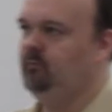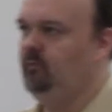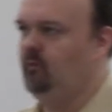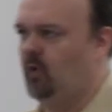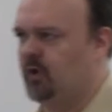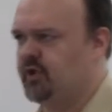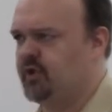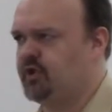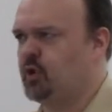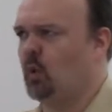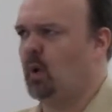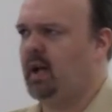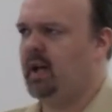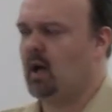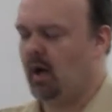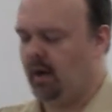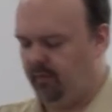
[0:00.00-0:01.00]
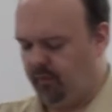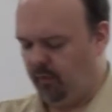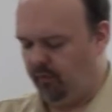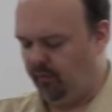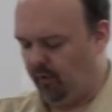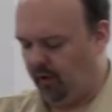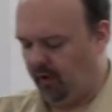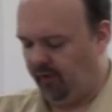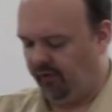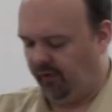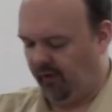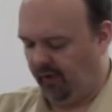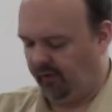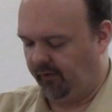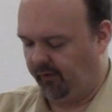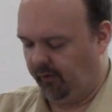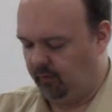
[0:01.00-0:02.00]
Verses 29 through
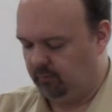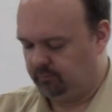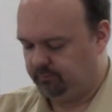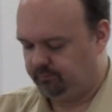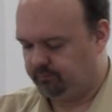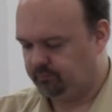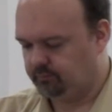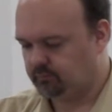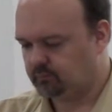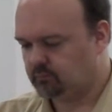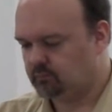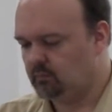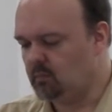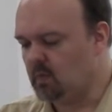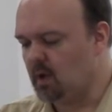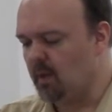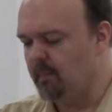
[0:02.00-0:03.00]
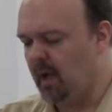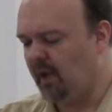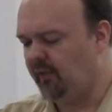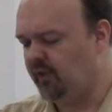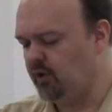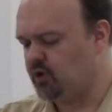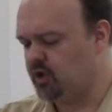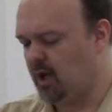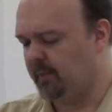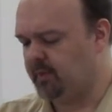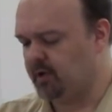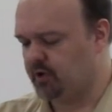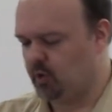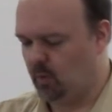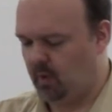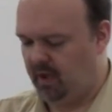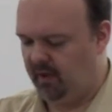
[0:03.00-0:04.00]
36. Matthew chapter
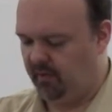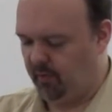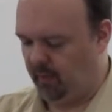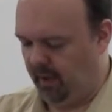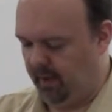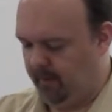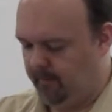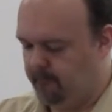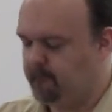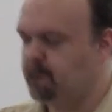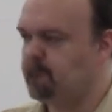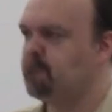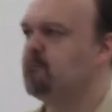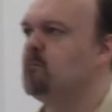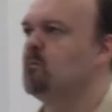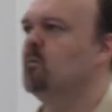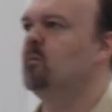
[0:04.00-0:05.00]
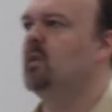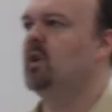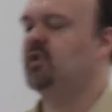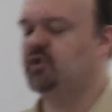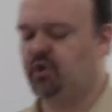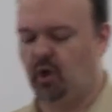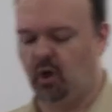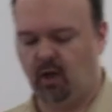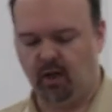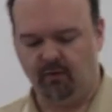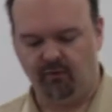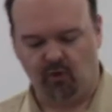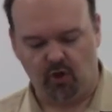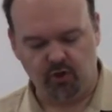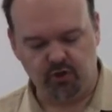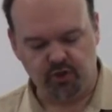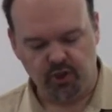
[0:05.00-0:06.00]
23, starting in
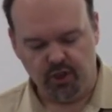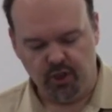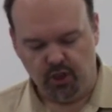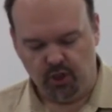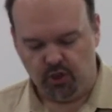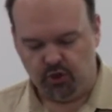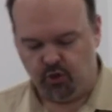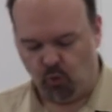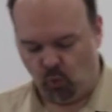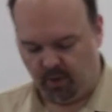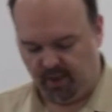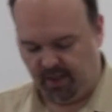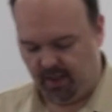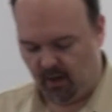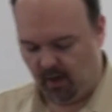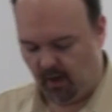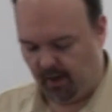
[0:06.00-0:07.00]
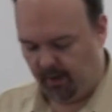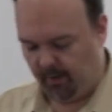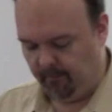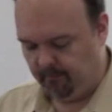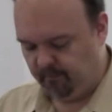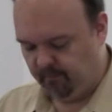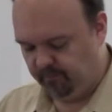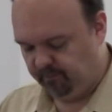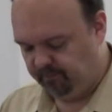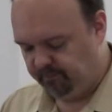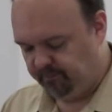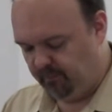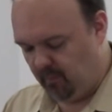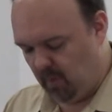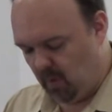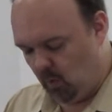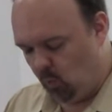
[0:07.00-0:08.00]
verse 29.
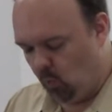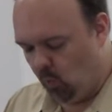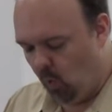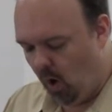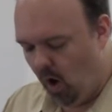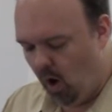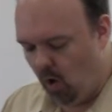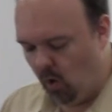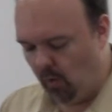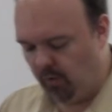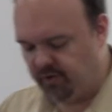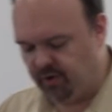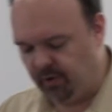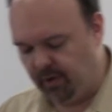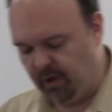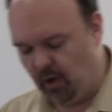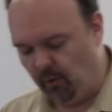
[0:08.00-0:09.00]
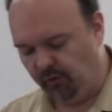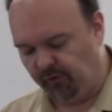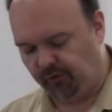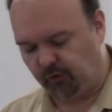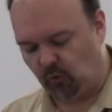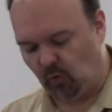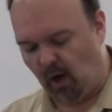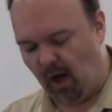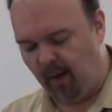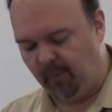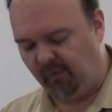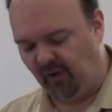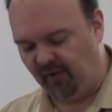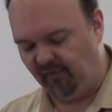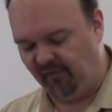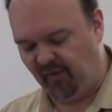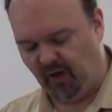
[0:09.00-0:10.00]
Woe to you, scribes
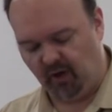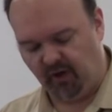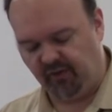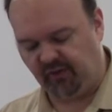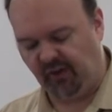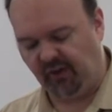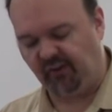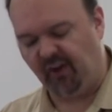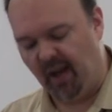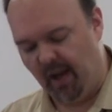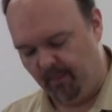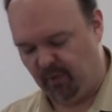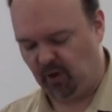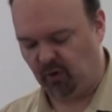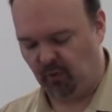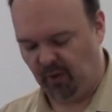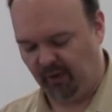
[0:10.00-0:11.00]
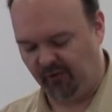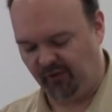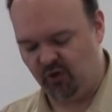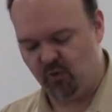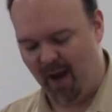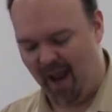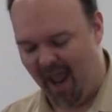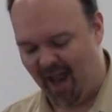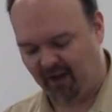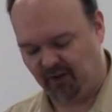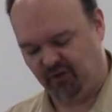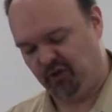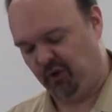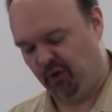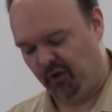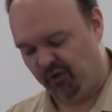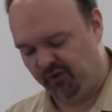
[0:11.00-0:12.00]
and Pharisees, hypocrites, you
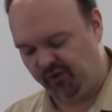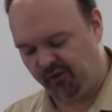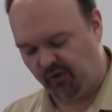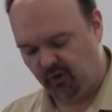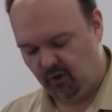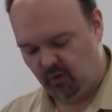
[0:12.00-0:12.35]
actors!